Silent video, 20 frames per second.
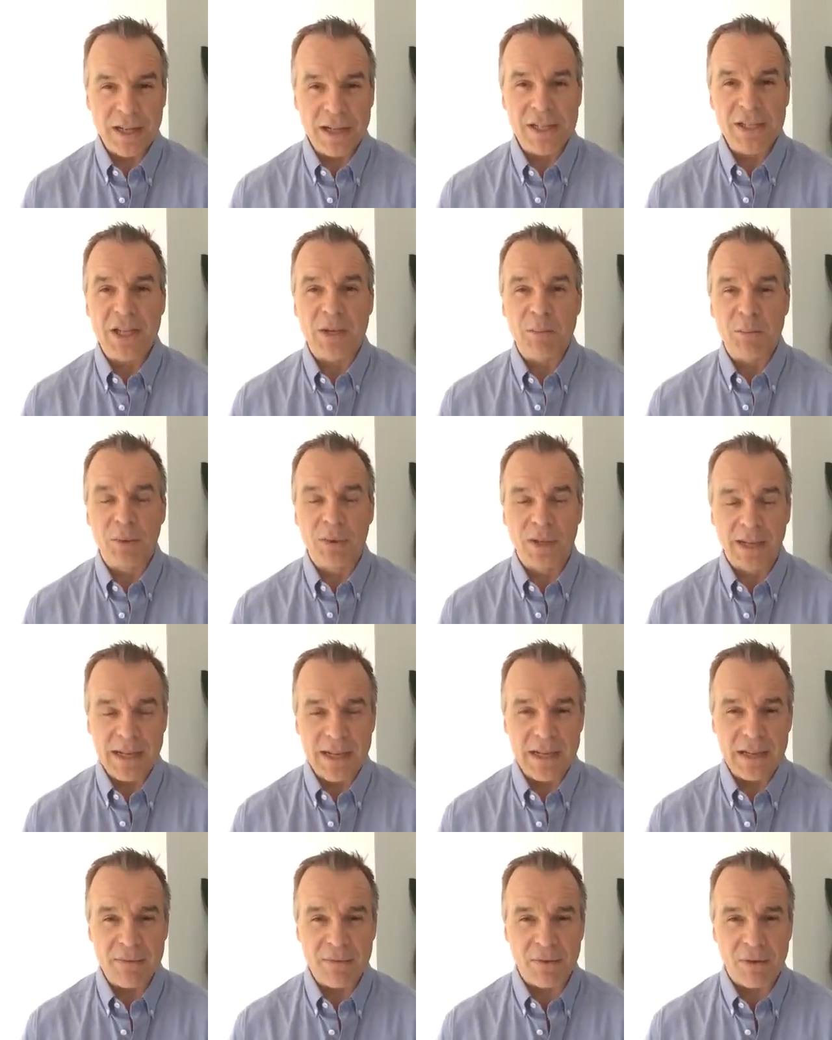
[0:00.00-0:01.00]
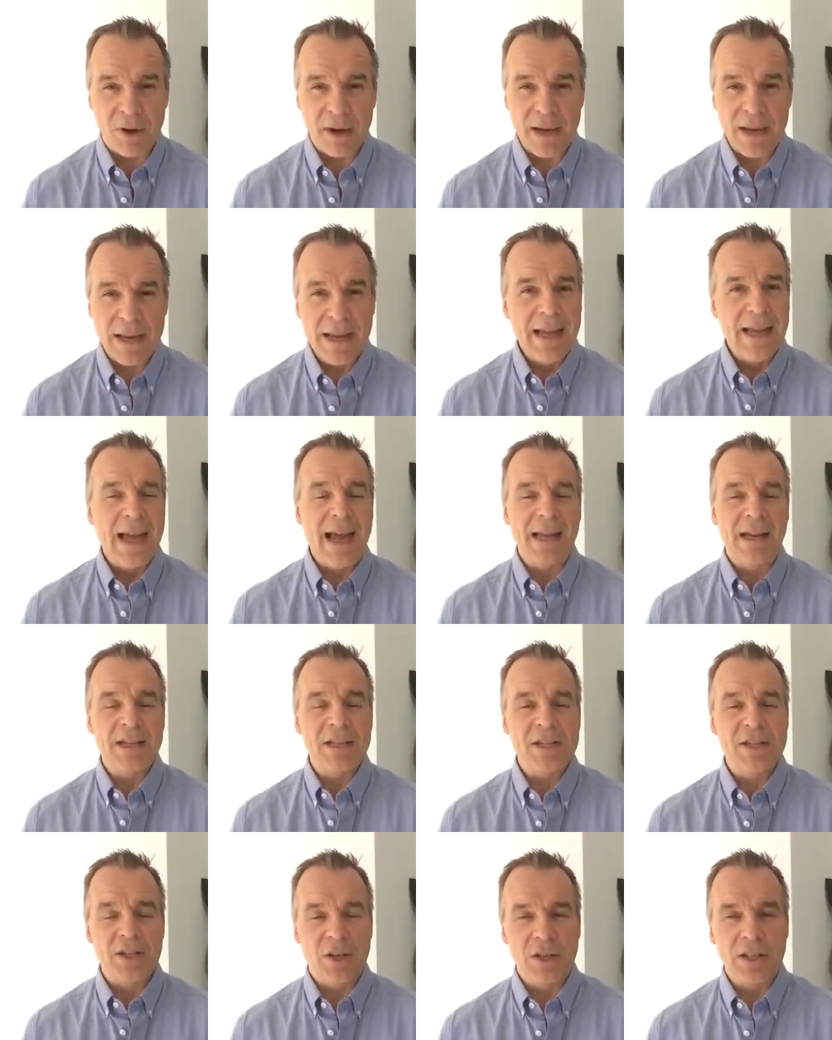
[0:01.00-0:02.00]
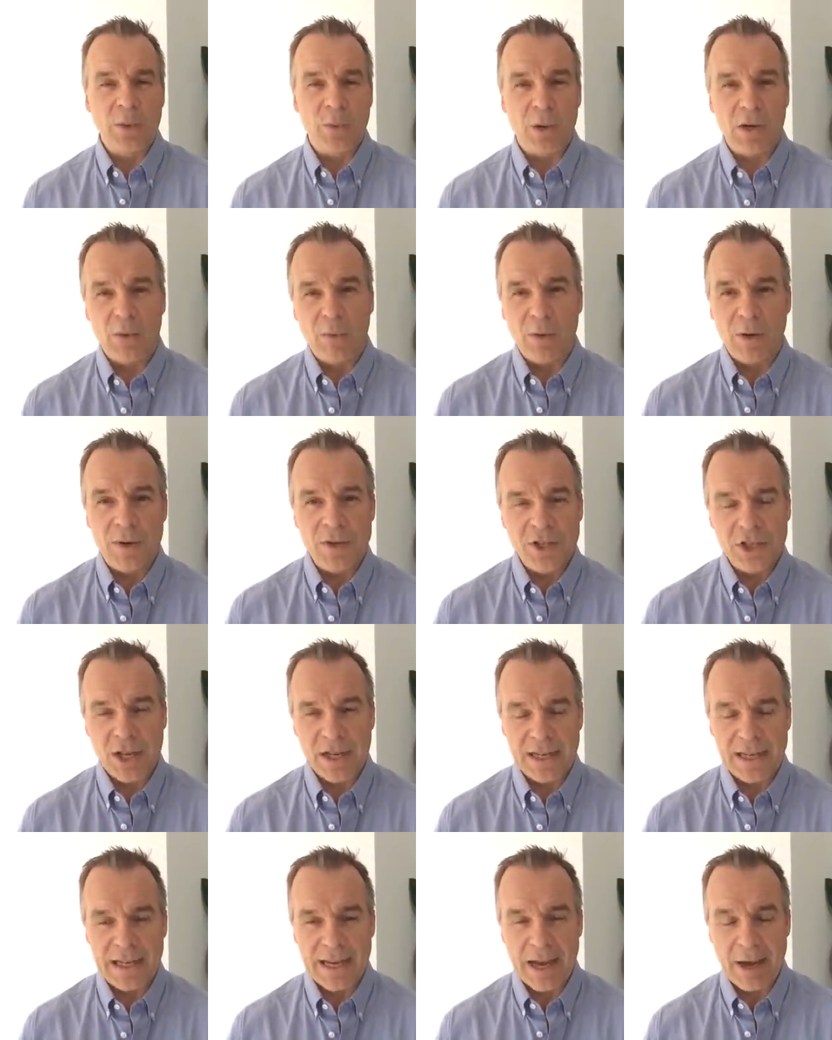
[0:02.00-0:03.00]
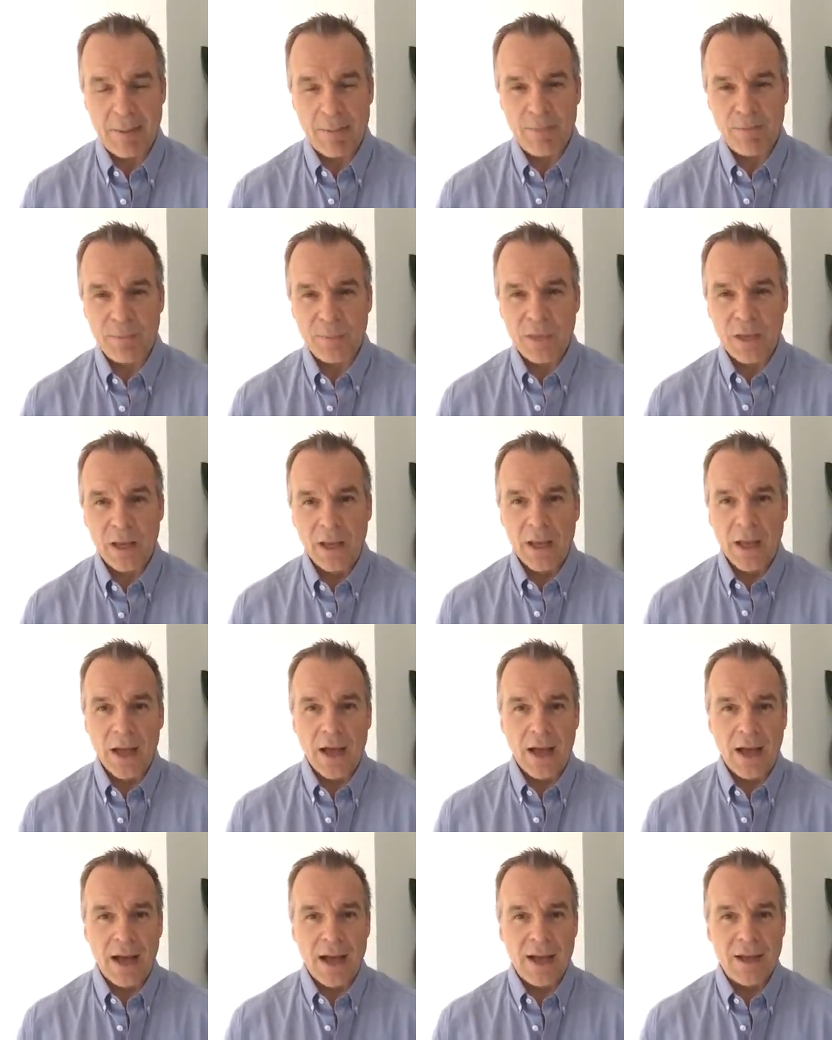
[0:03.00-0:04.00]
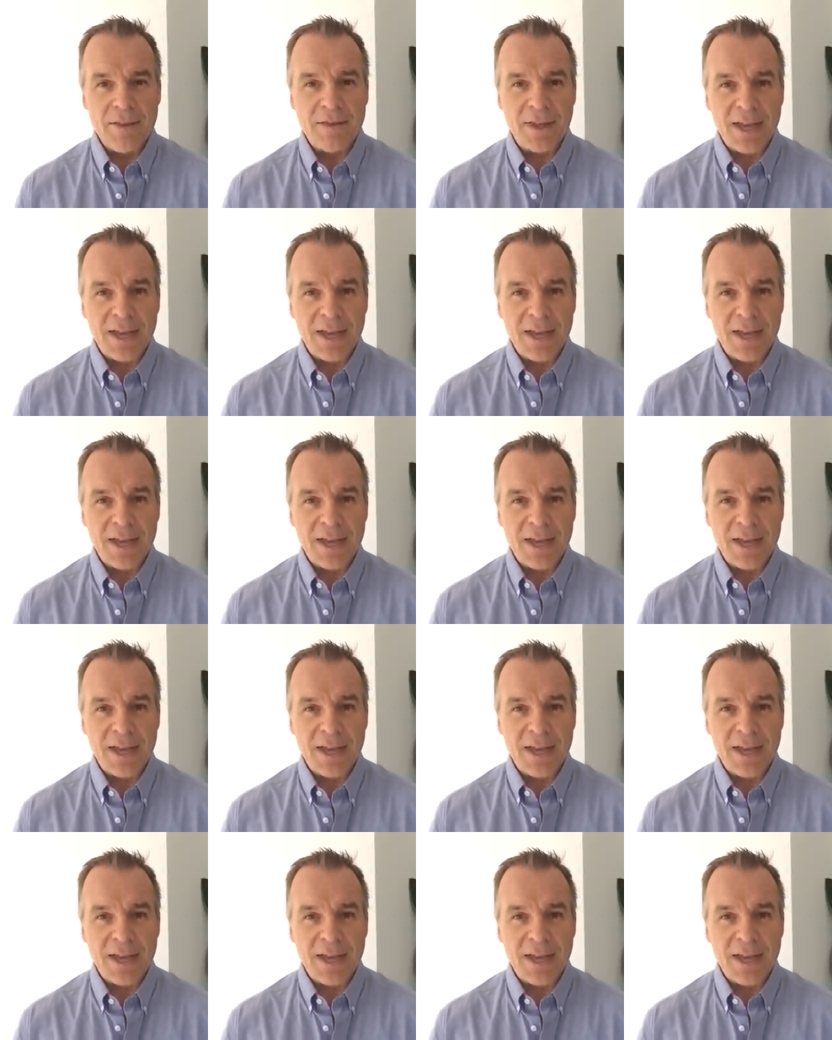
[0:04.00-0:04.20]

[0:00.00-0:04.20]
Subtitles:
It's completely free and it's certainly well worth checking out.